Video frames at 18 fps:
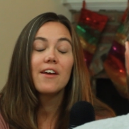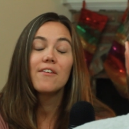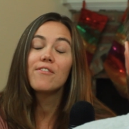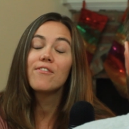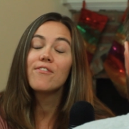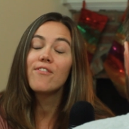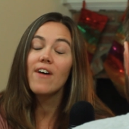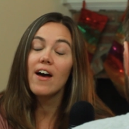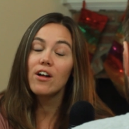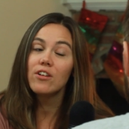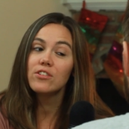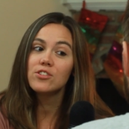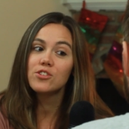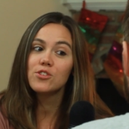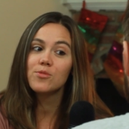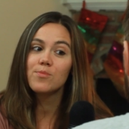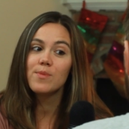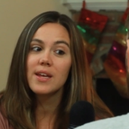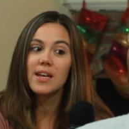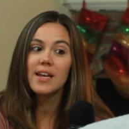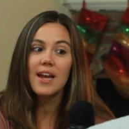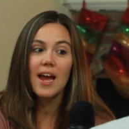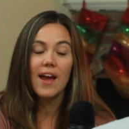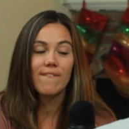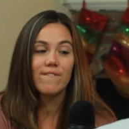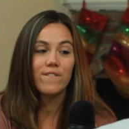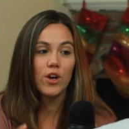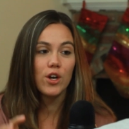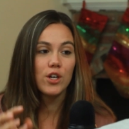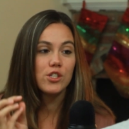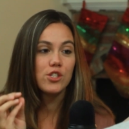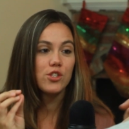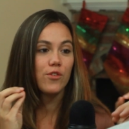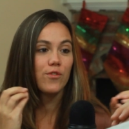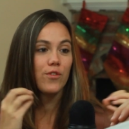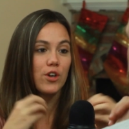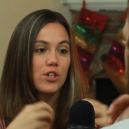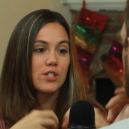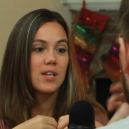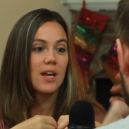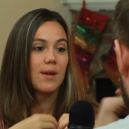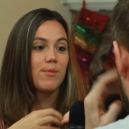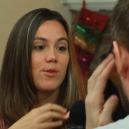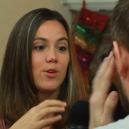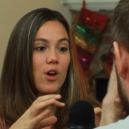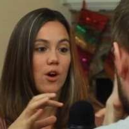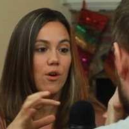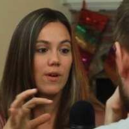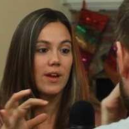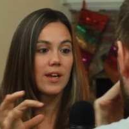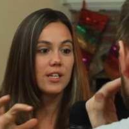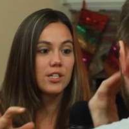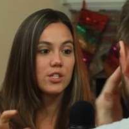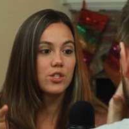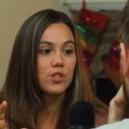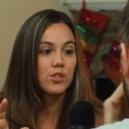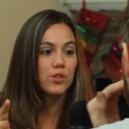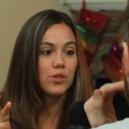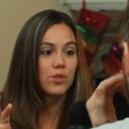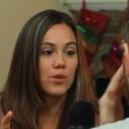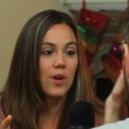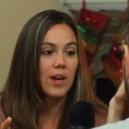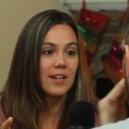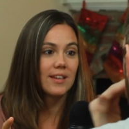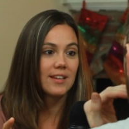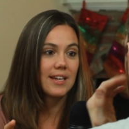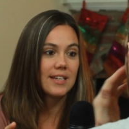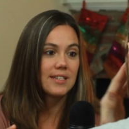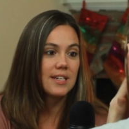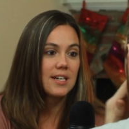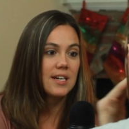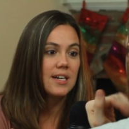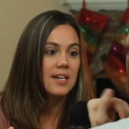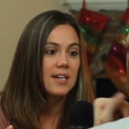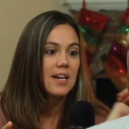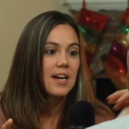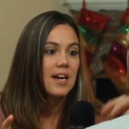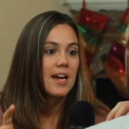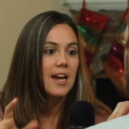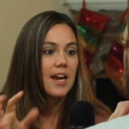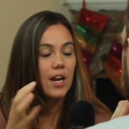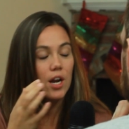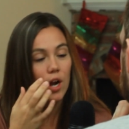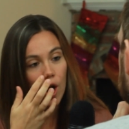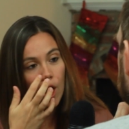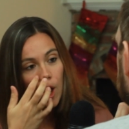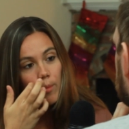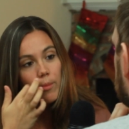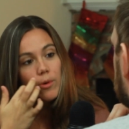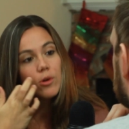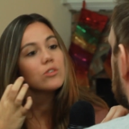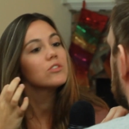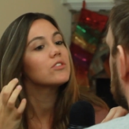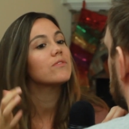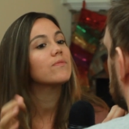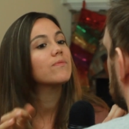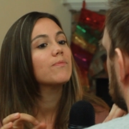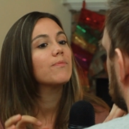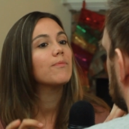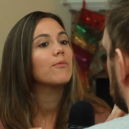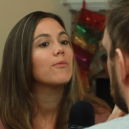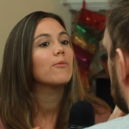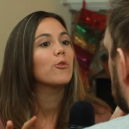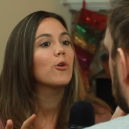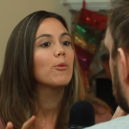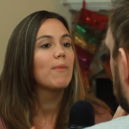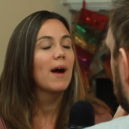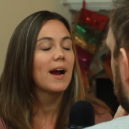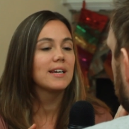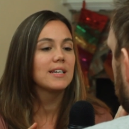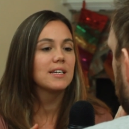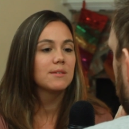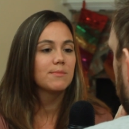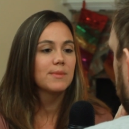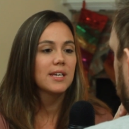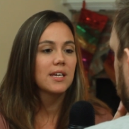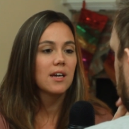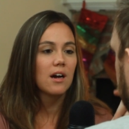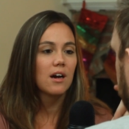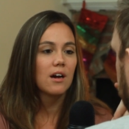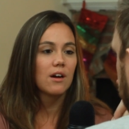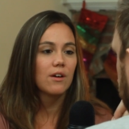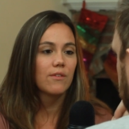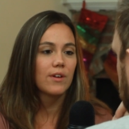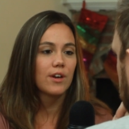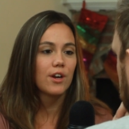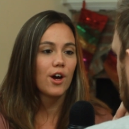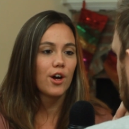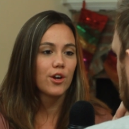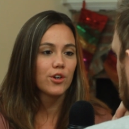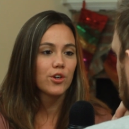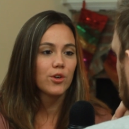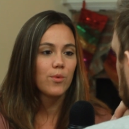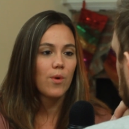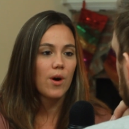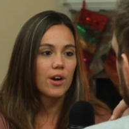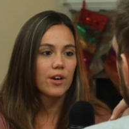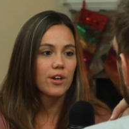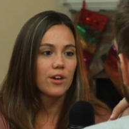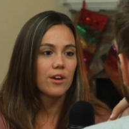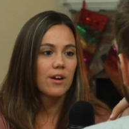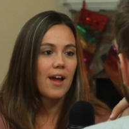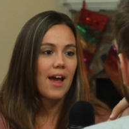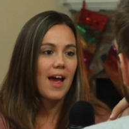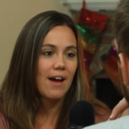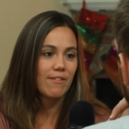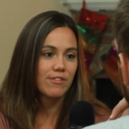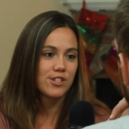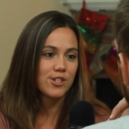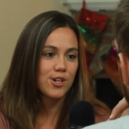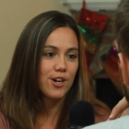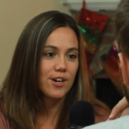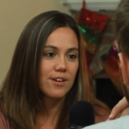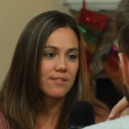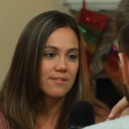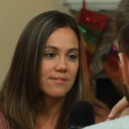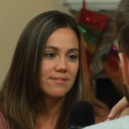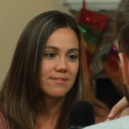It felt to be at first, the first time you go into Atlanta, it almost reminded me of an underwater Avatar.